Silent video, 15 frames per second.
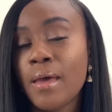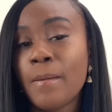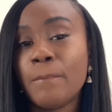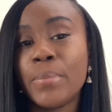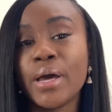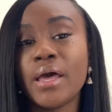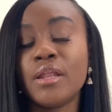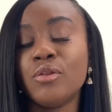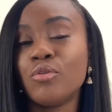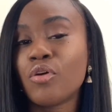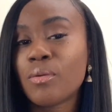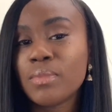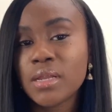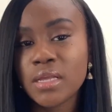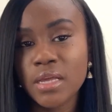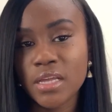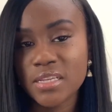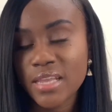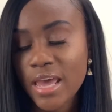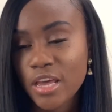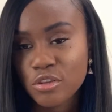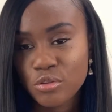But normally it's
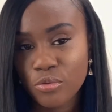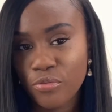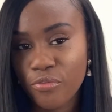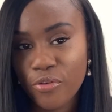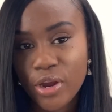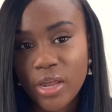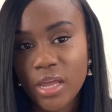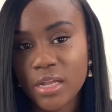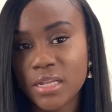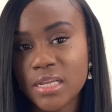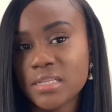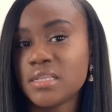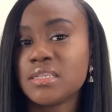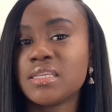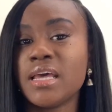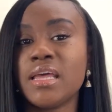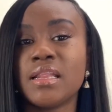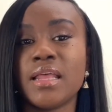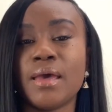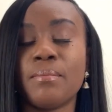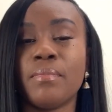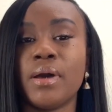hassle-free. It doesn't take
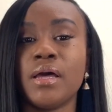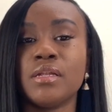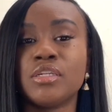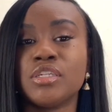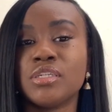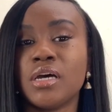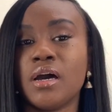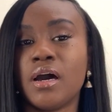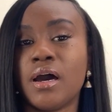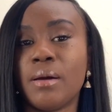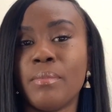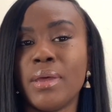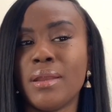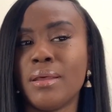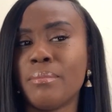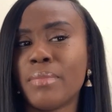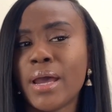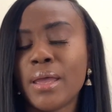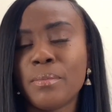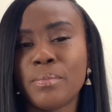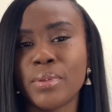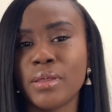that much. And it
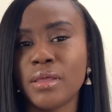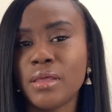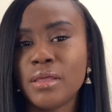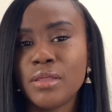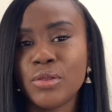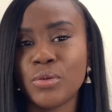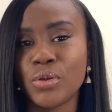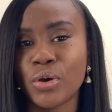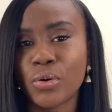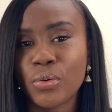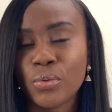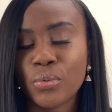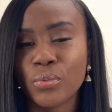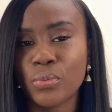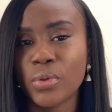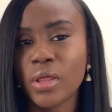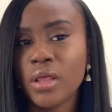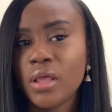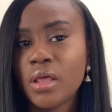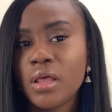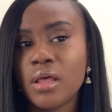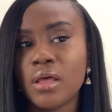might be, $20,
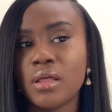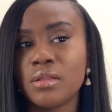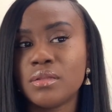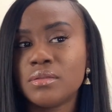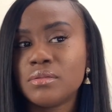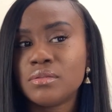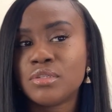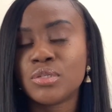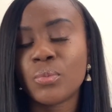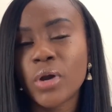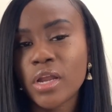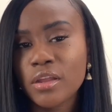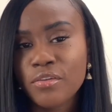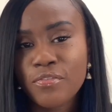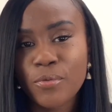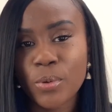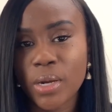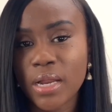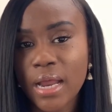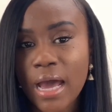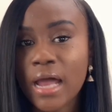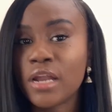
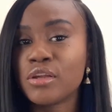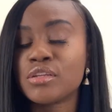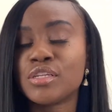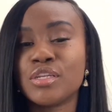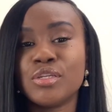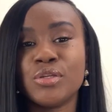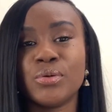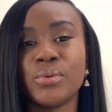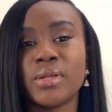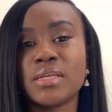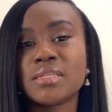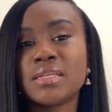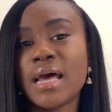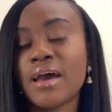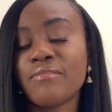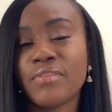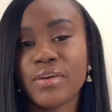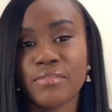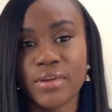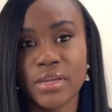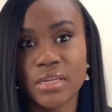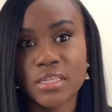$40 to do it. It's not
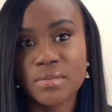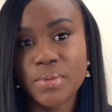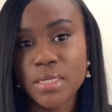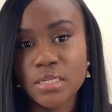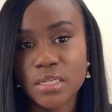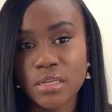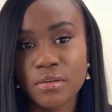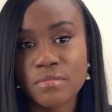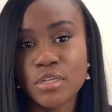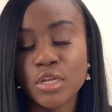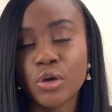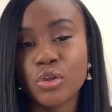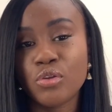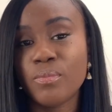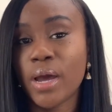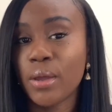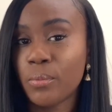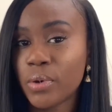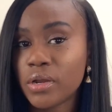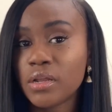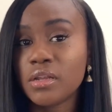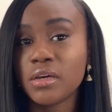very expensive. So you might
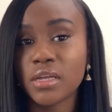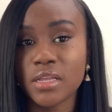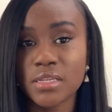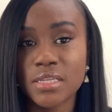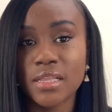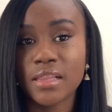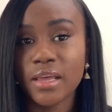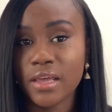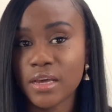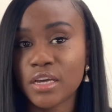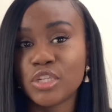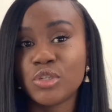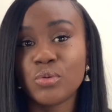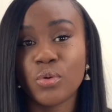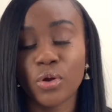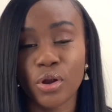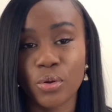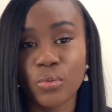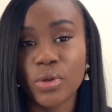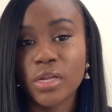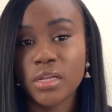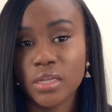want to look into that because you are
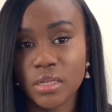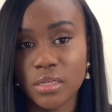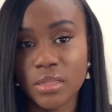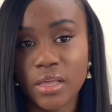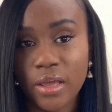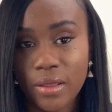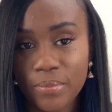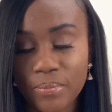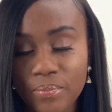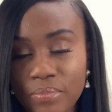going to need that.